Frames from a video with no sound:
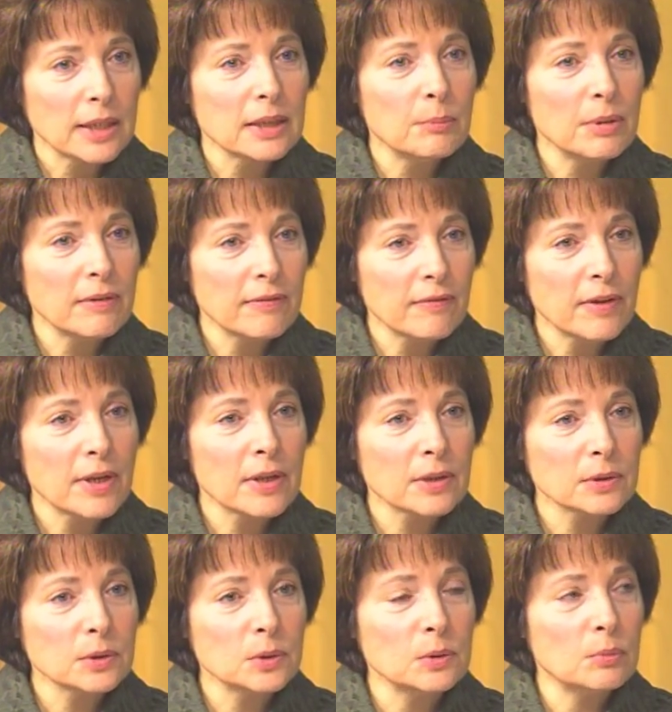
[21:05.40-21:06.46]
to be
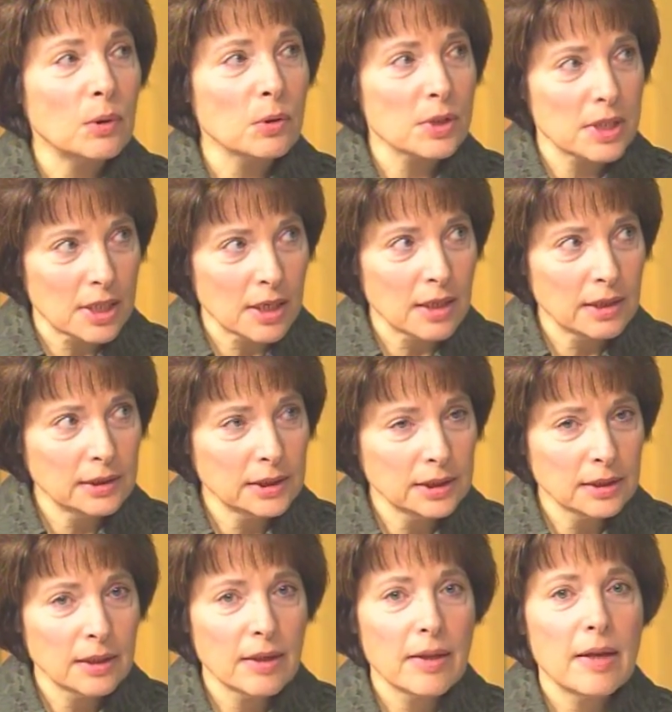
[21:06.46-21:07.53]
fair to both sides,
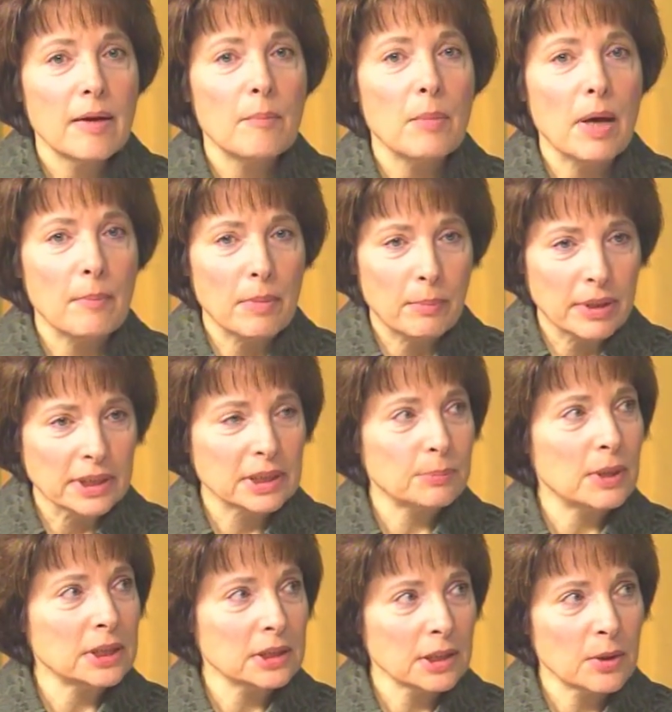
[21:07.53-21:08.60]
but
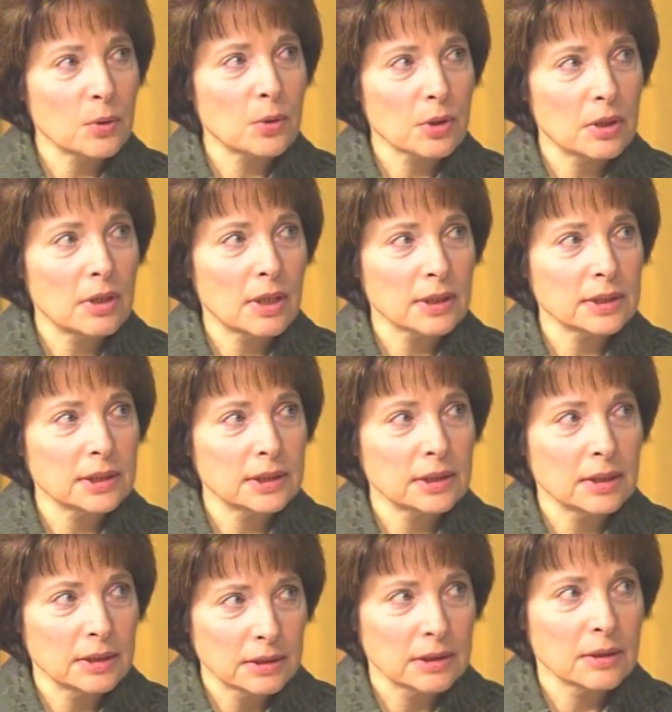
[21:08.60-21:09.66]
especially the Orthodox
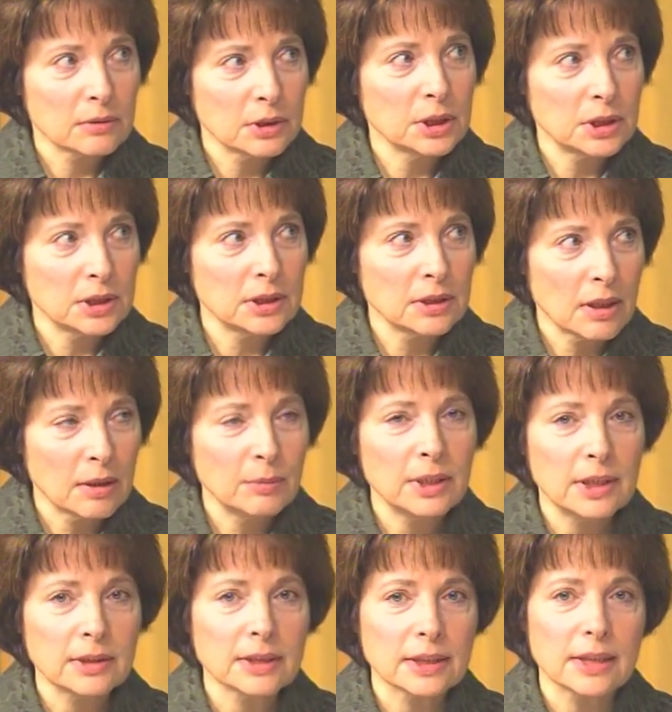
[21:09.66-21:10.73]
Christian
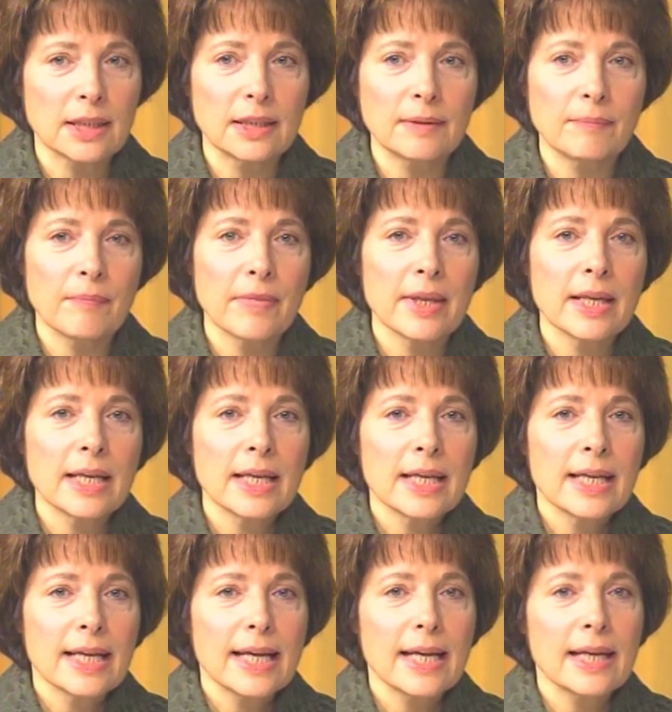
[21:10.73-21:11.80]
Armenian side.
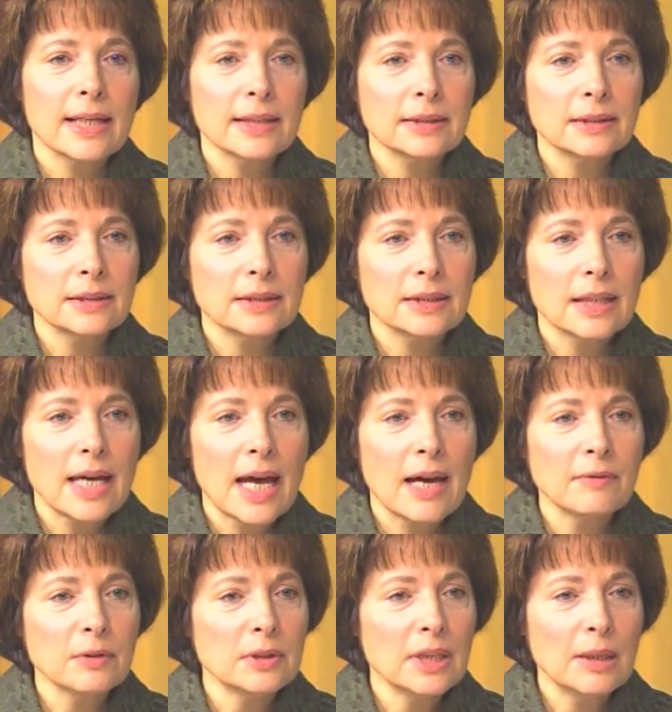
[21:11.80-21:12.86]
And
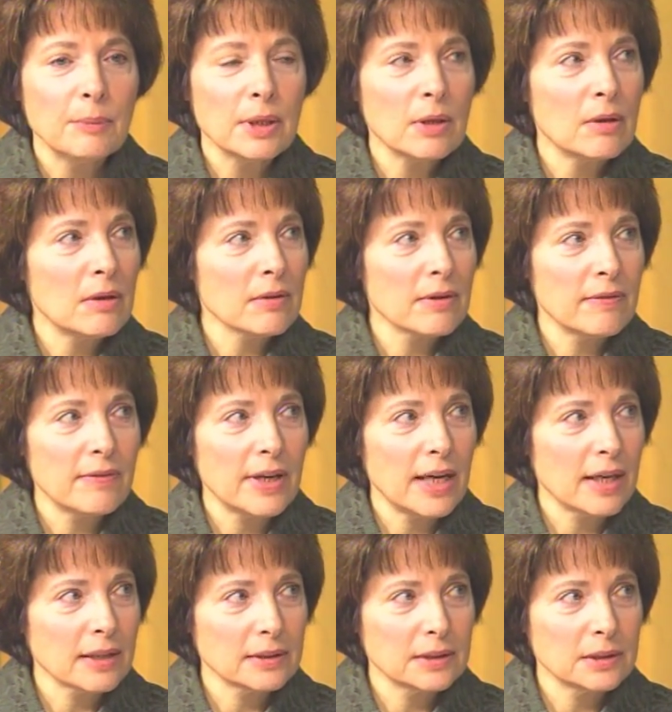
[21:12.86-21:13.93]
after naming all the
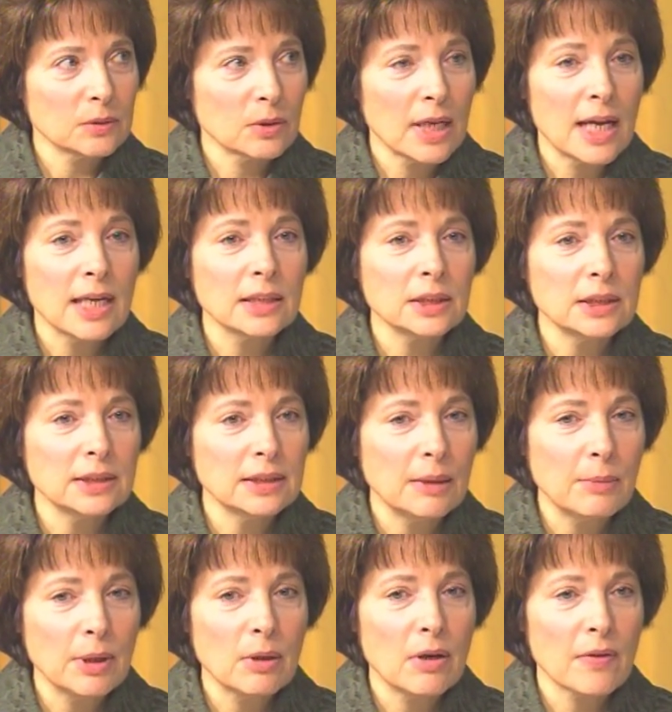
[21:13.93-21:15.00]
facts, or as she's
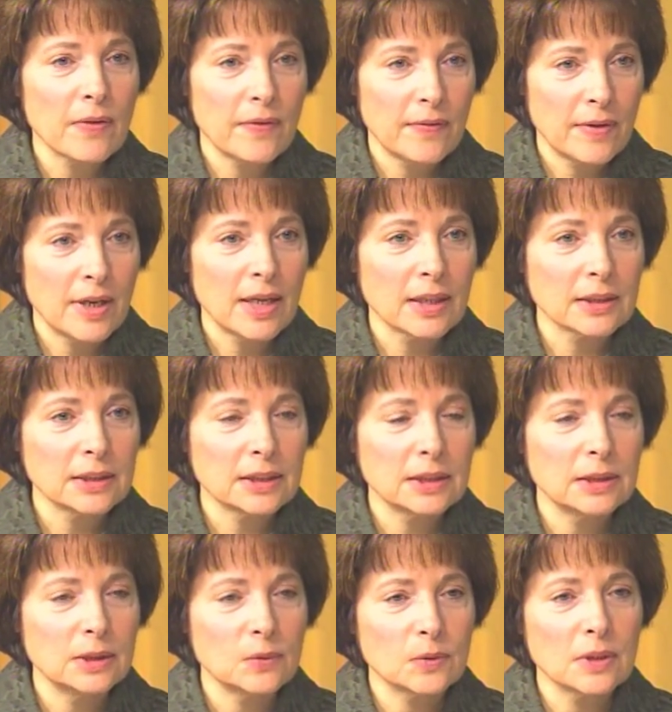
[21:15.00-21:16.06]
naming all the facts,
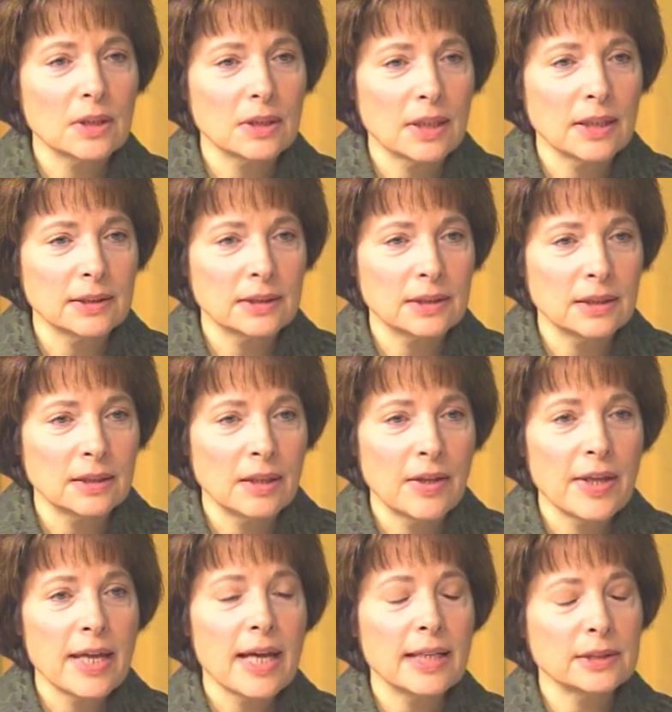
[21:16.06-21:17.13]
she's realizing,
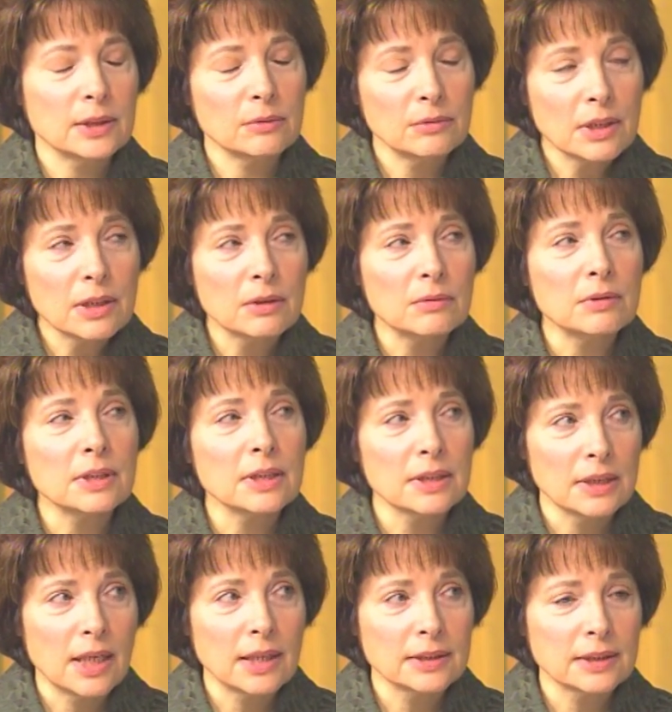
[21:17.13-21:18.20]
as the reader
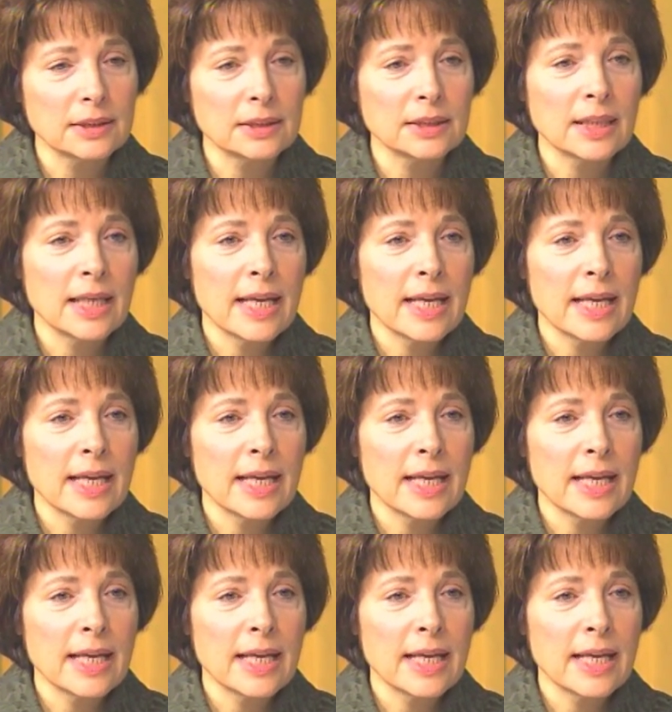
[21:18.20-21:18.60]
realizes,